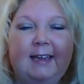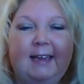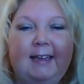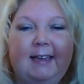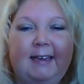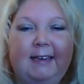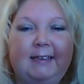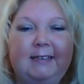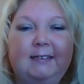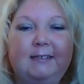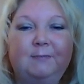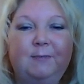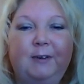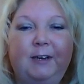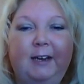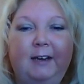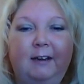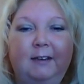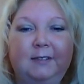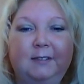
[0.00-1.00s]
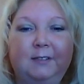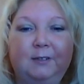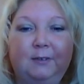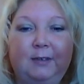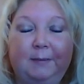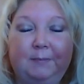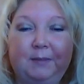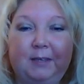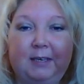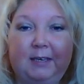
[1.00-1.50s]
and what I also
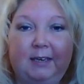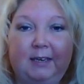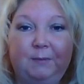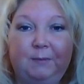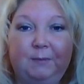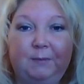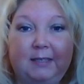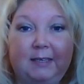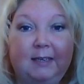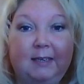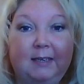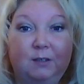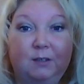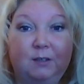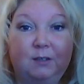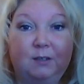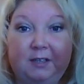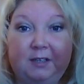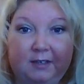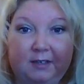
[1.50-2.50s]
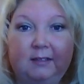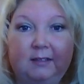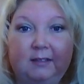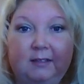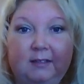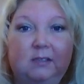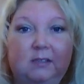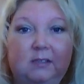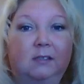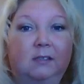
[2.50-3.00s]
kept thinking was he is going to think
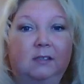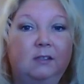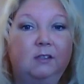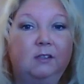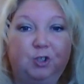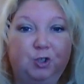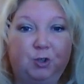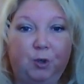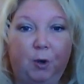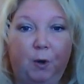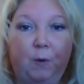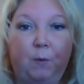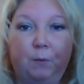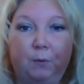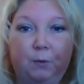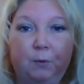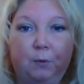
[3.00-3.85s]
this is so